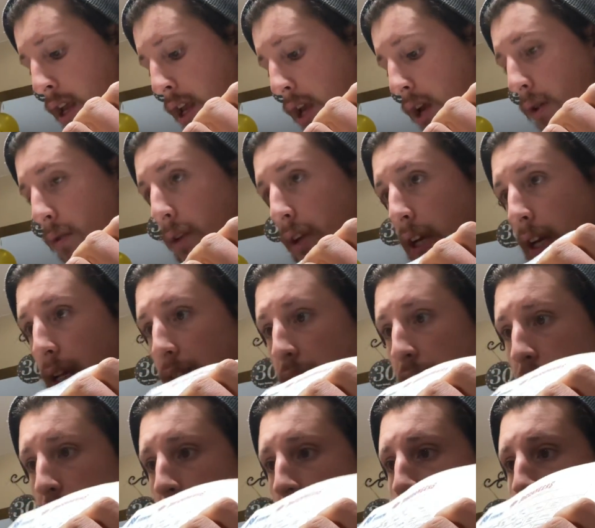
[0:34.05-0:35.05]
and we got
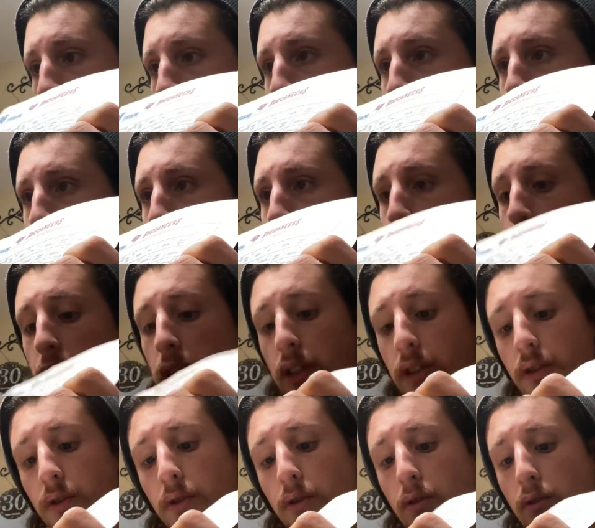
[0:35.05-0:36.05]
the columns. We're going
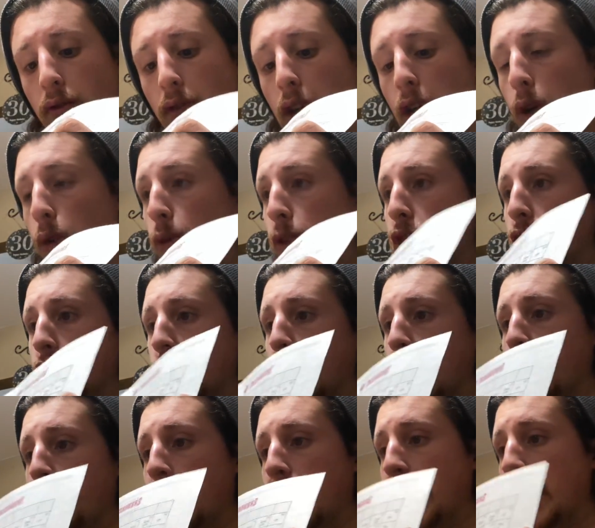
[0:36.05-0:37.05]
to do the row, which is
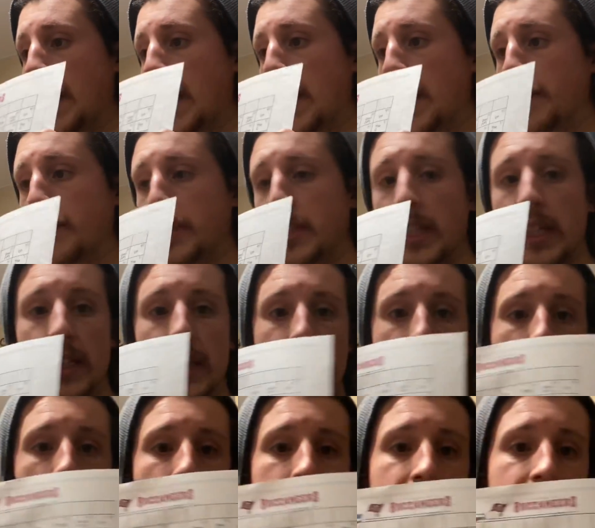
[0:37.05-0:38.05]
going to be the NFC
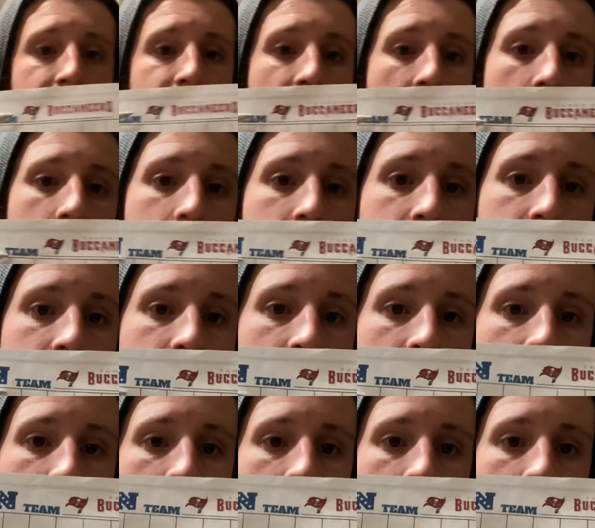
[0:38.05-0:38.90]
team first.